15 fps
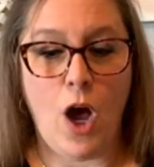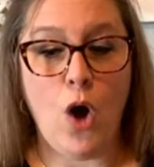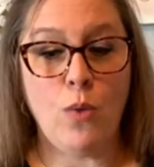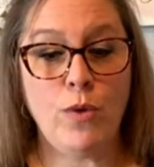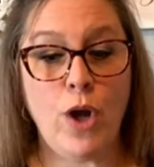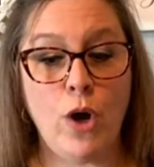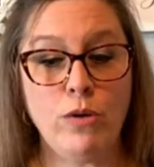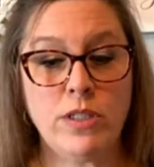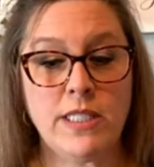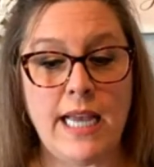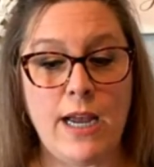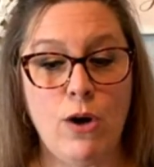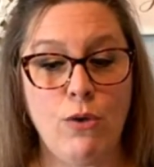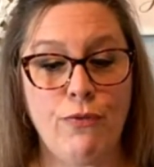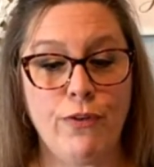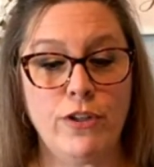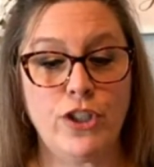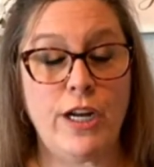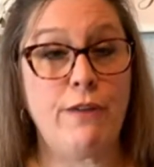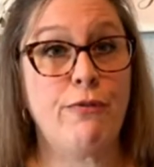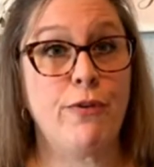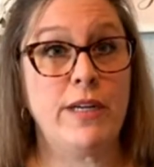Oh, no sale for
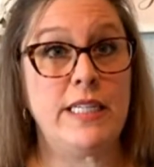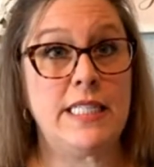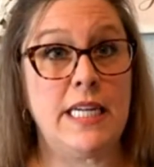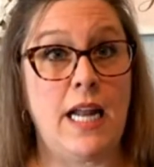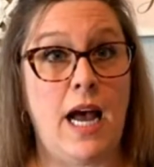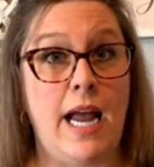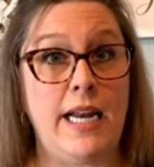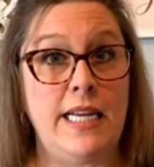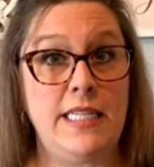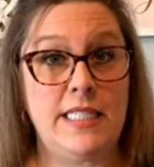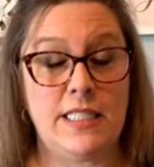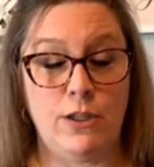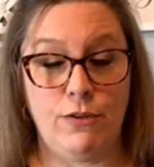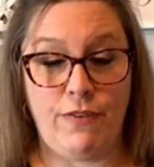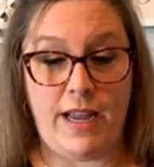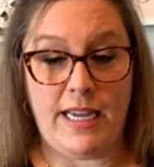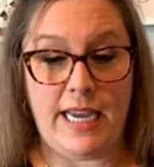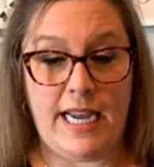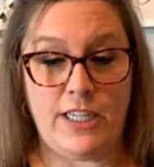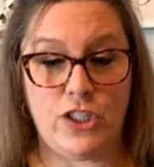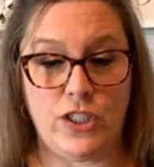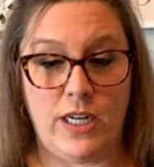Jeffrey tonight. He's still
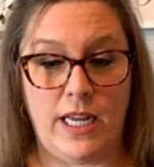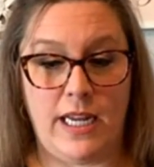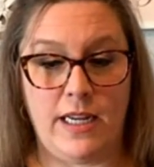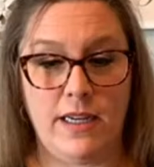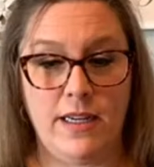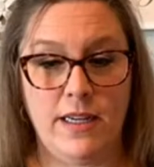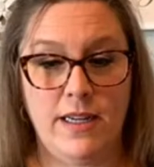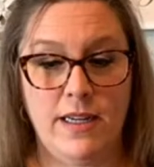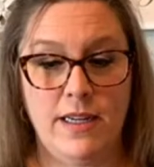vacationing.